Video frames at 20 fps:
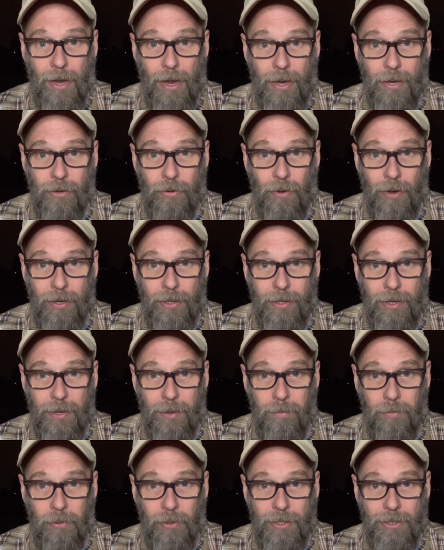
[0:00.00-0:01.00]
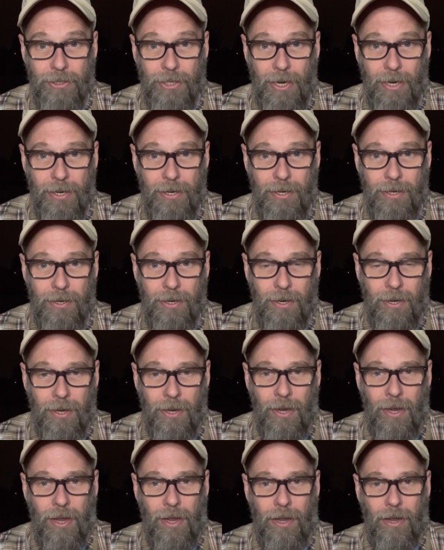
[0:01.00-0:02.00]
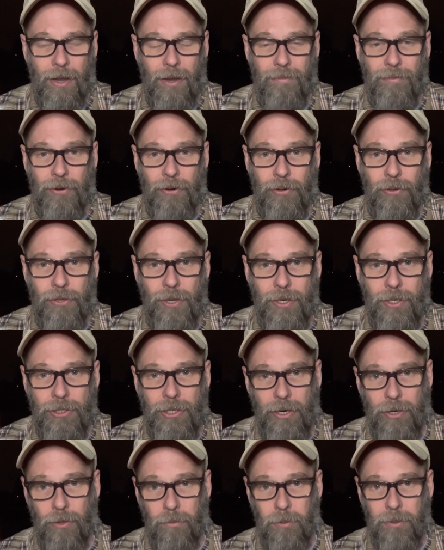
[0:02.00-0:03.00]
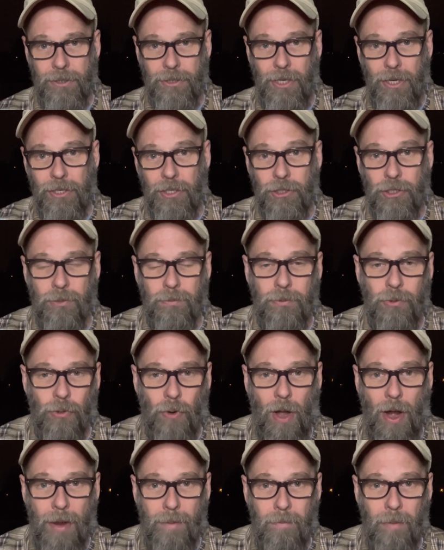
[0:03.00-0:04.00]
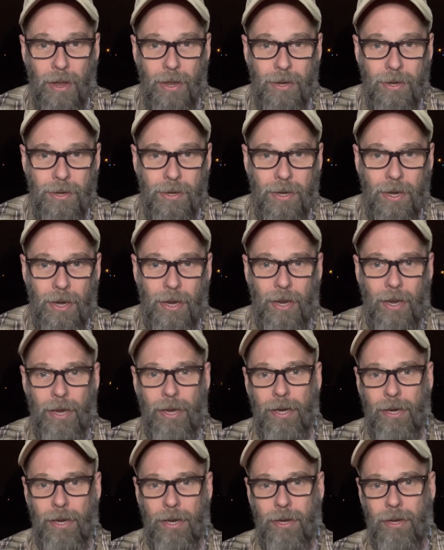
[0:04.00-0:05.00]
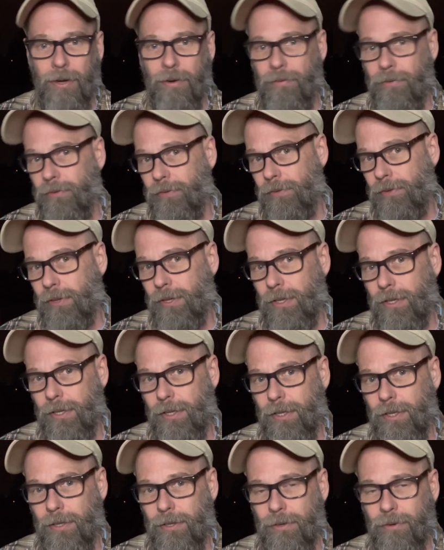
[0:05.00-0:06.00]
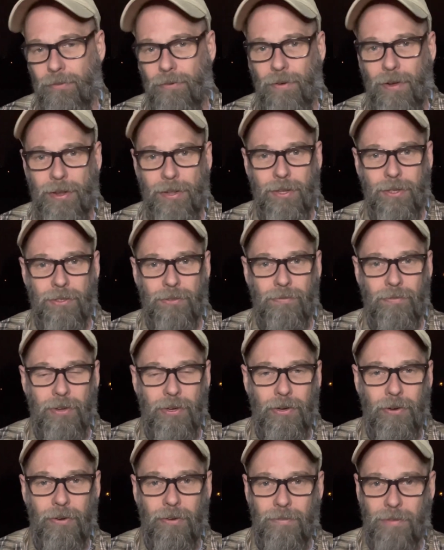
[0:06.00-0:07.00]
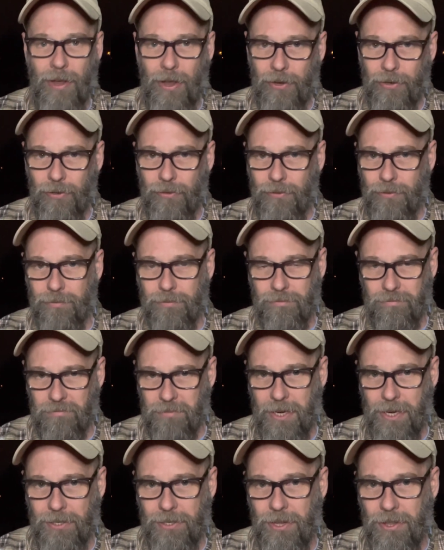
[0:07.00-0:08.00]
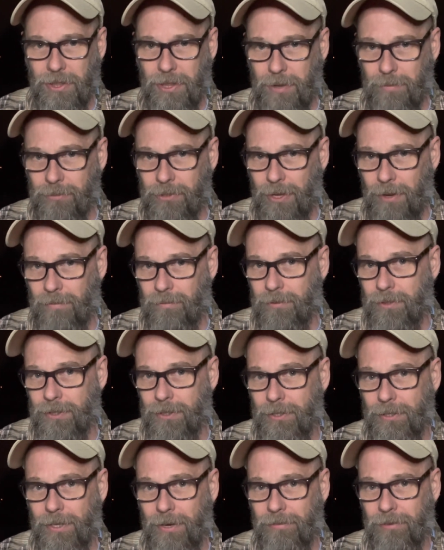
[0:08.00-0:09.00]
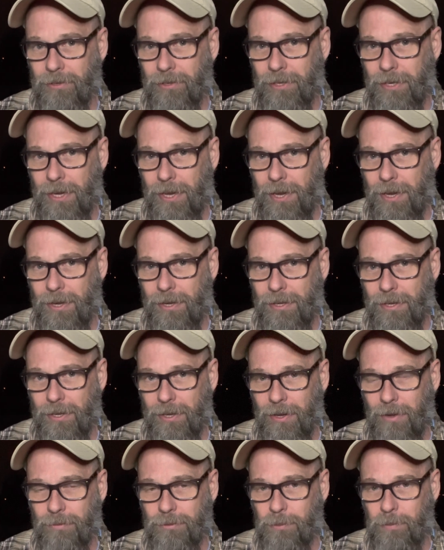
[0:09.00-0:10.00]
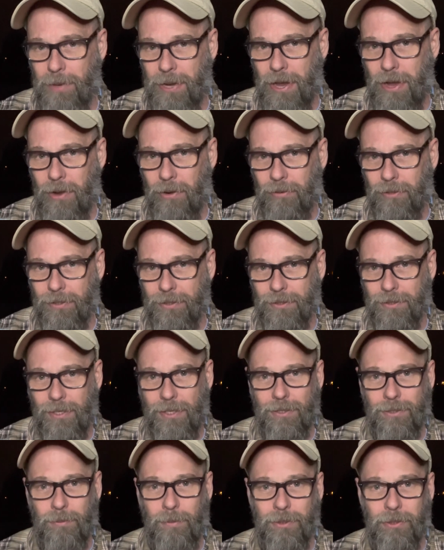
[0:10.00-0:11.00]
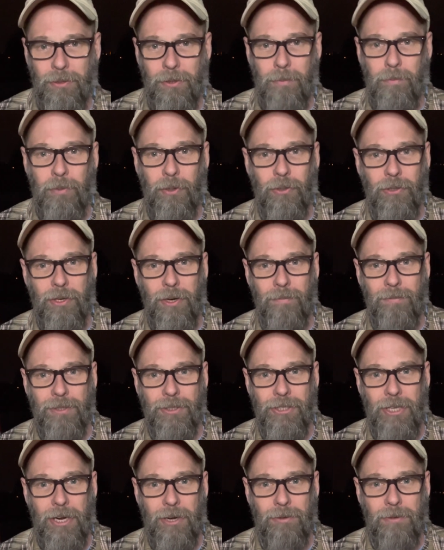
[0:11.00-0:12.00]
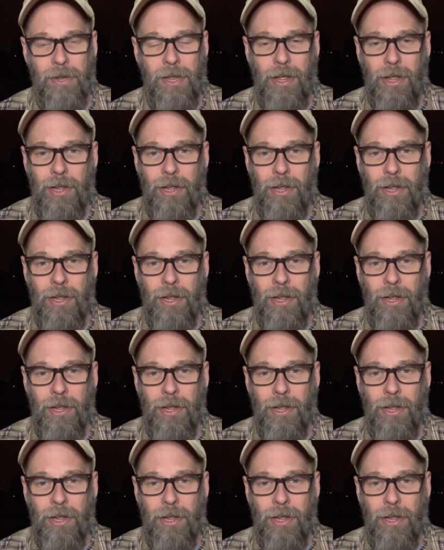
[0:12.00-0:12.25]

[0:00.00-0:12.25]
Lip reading: I greatly appreciate it. If you're new to the channel, please hit the subscribe button. And if you find this video of value, hit the thumbs up. It definitely helps me out, especially in building up this channel.